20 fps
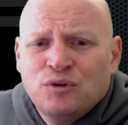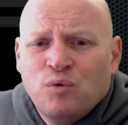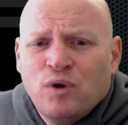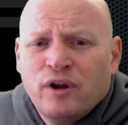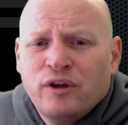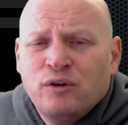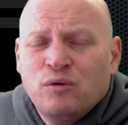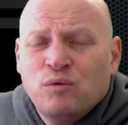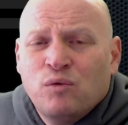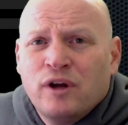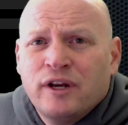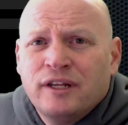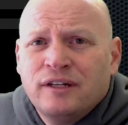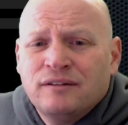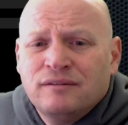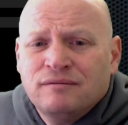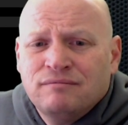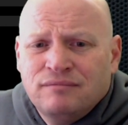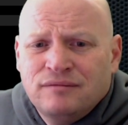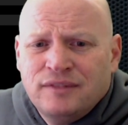to where you want
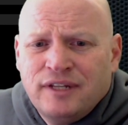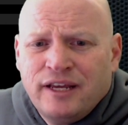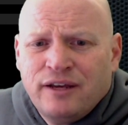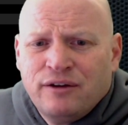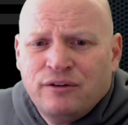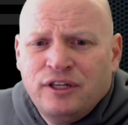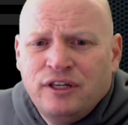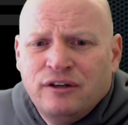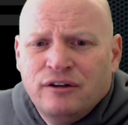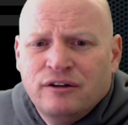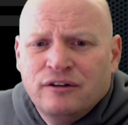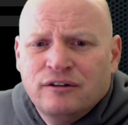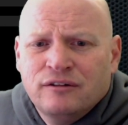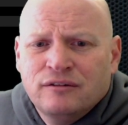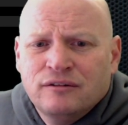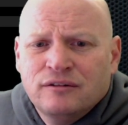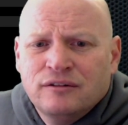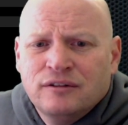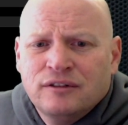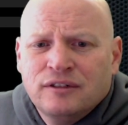it down here,